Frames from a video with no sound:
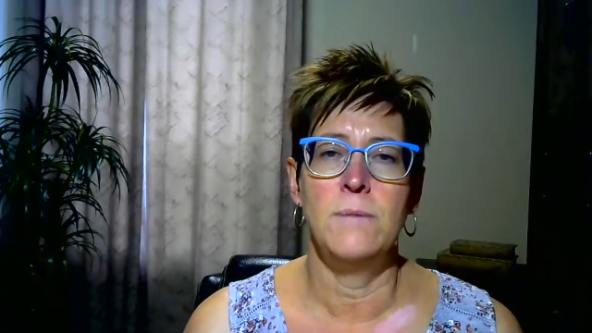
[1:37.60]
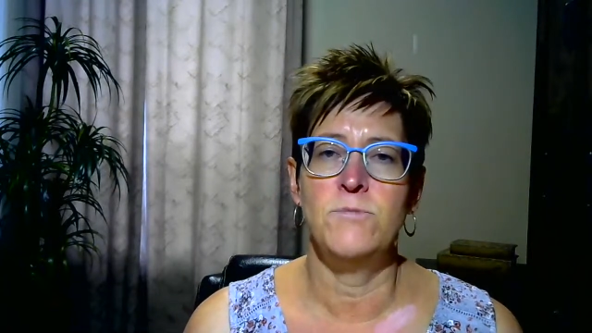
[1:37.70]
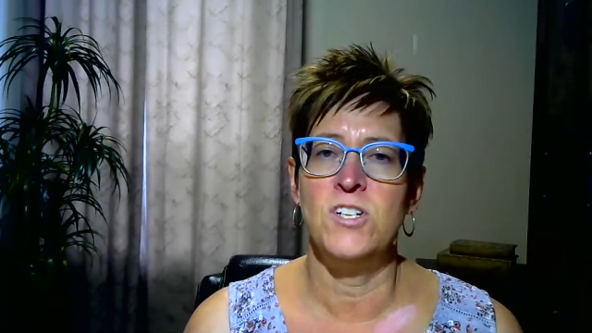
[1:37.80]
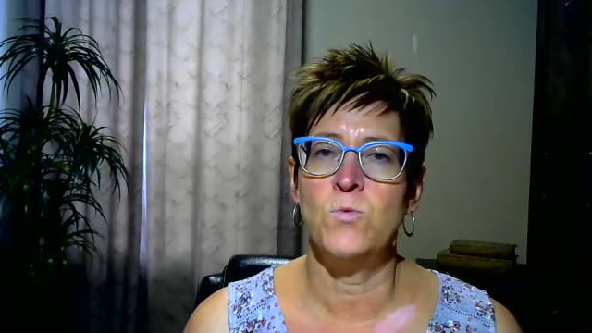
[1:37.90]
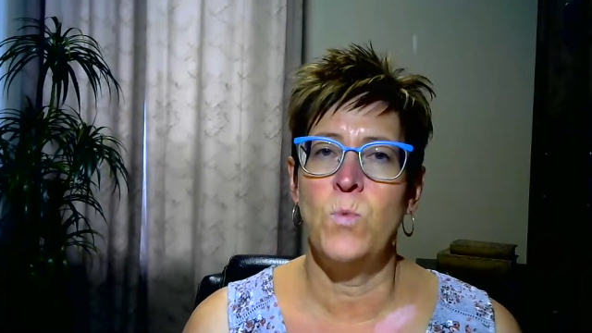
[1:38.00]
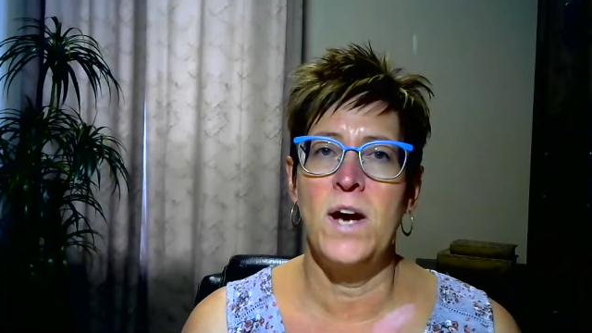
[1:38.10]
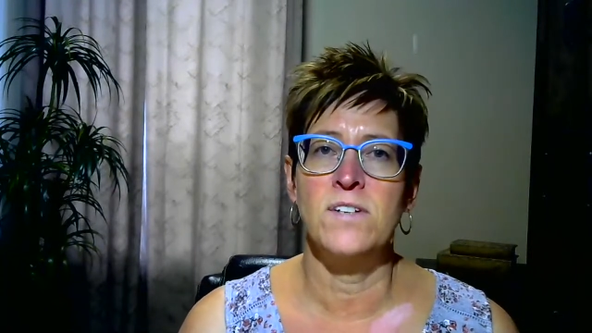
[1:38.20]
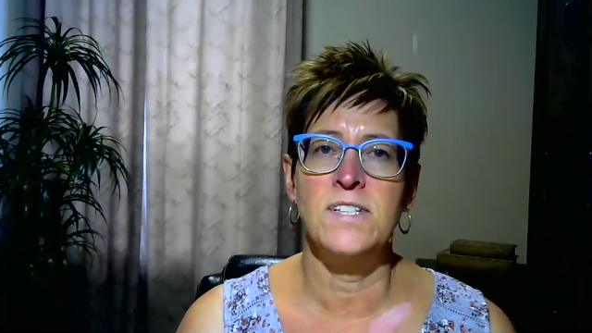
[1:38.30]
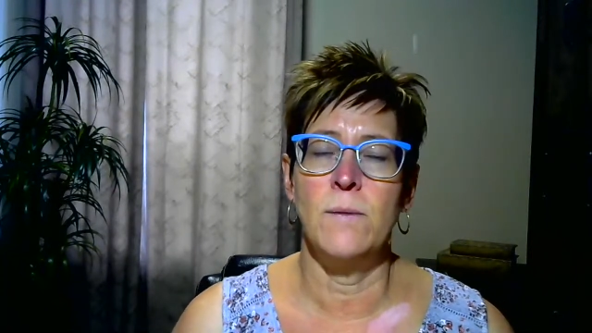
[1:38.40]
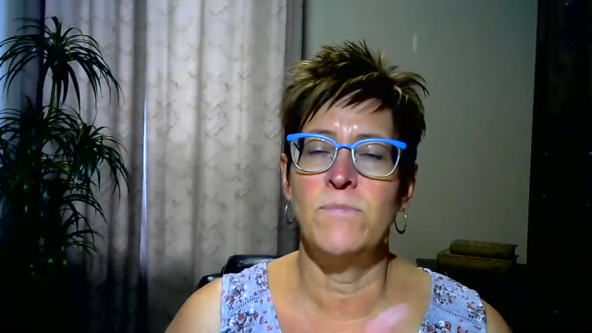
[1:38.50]
Just wear
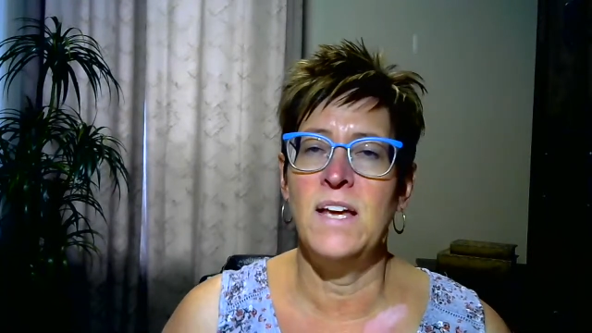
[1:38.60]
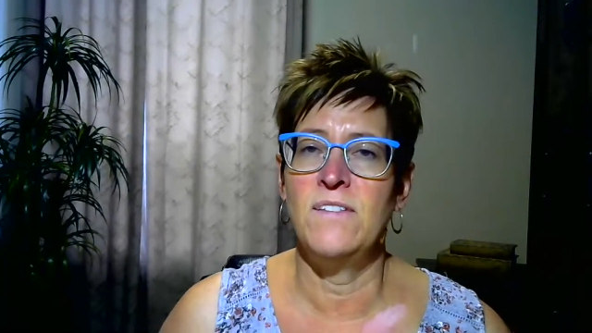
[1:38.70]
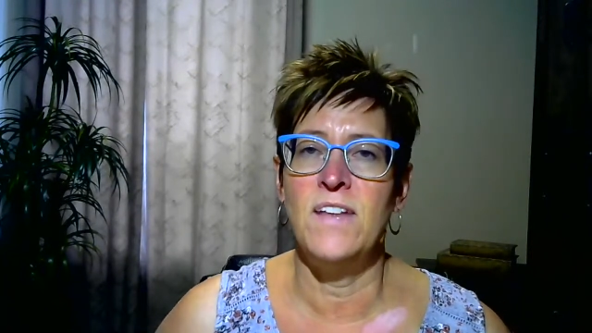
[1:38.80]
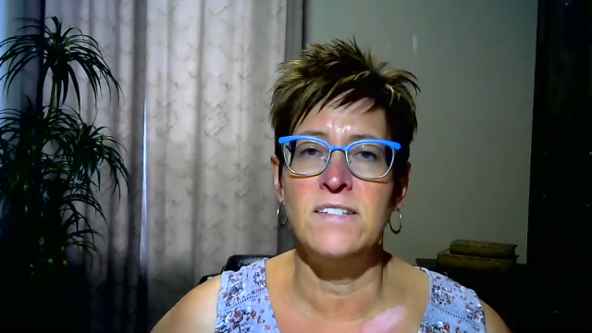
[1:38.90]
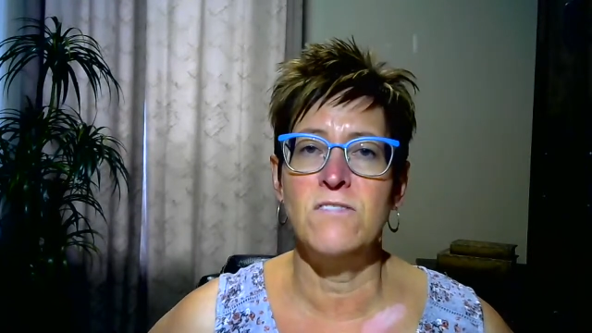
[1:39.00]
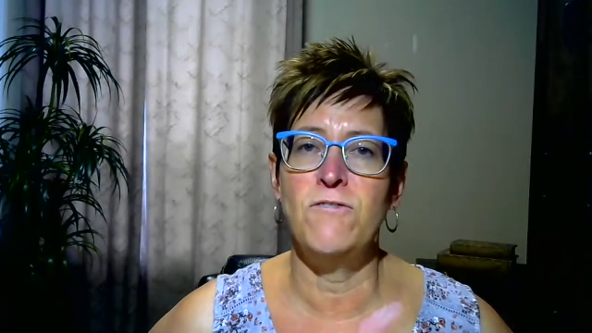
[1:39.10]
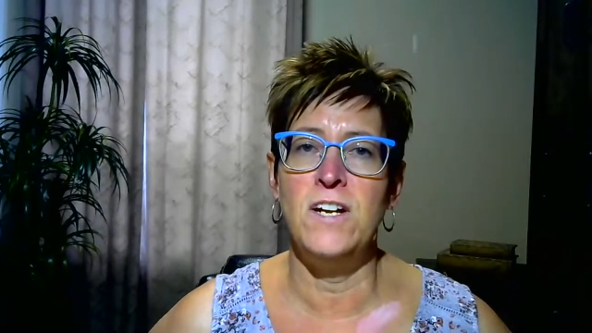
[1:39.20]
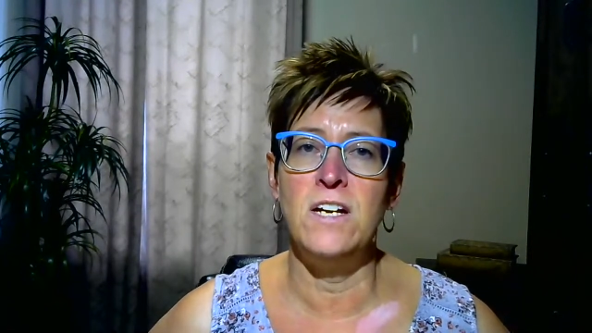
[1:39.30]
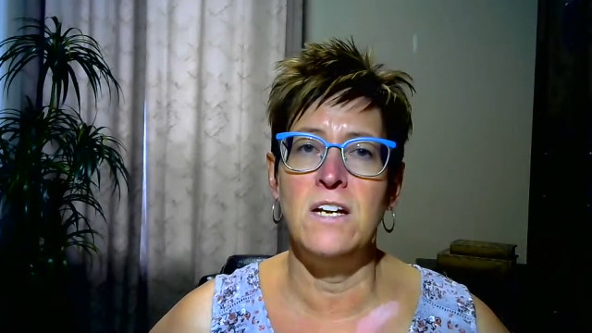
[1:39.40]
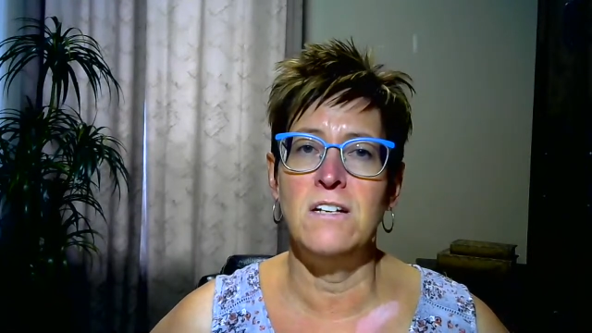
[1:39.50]
something that's
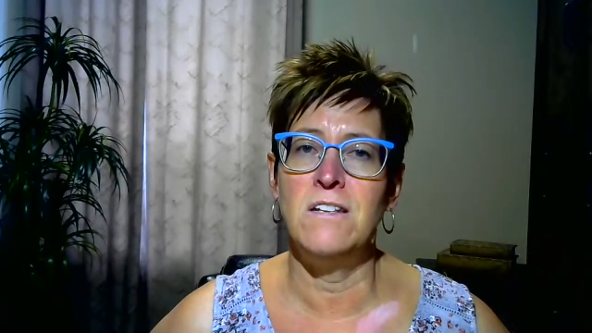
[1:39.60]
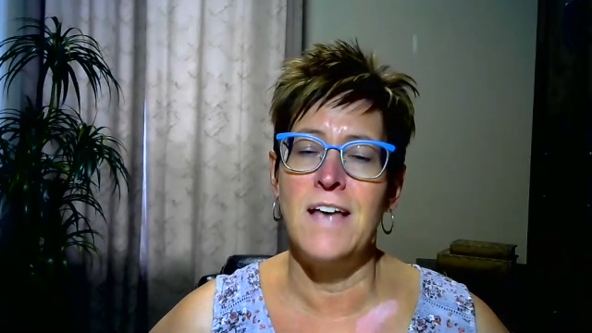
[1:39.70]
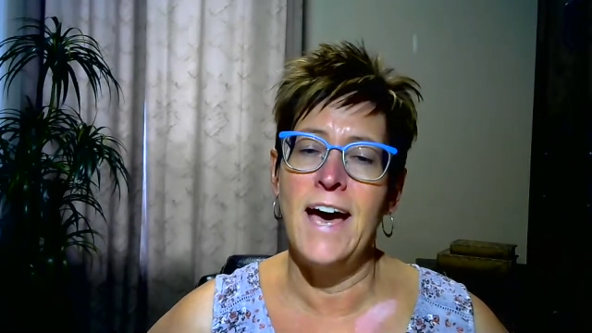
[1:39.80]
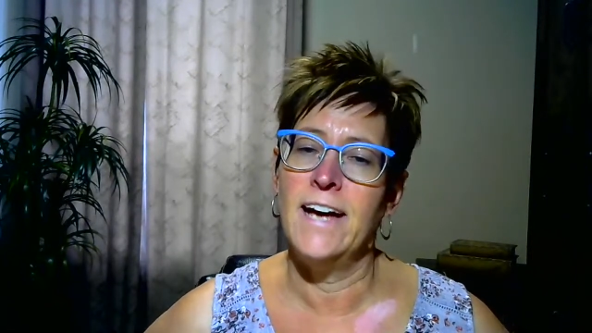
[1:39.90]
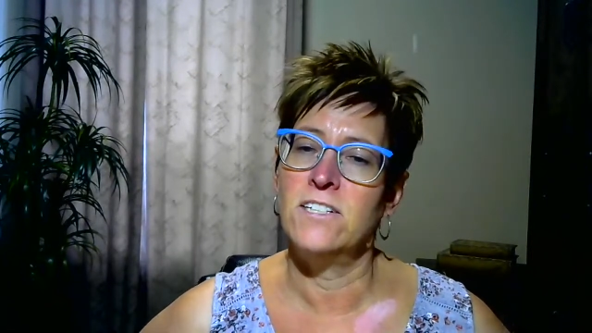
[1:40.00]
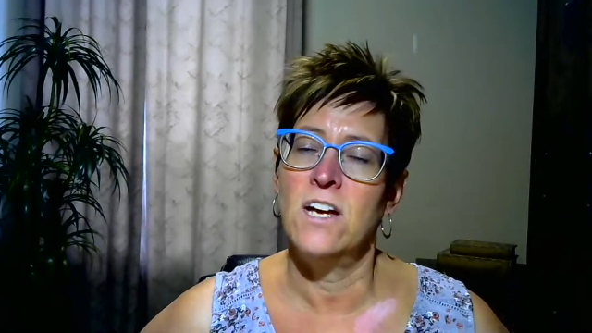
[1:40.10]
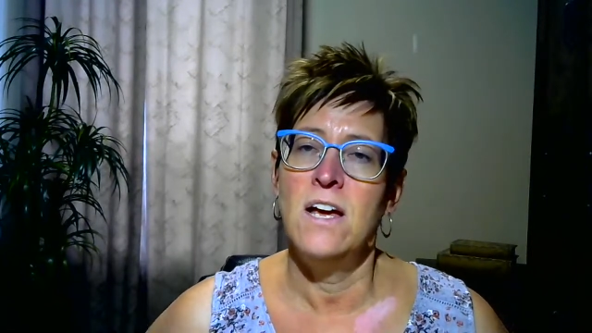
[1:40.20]
fitted, that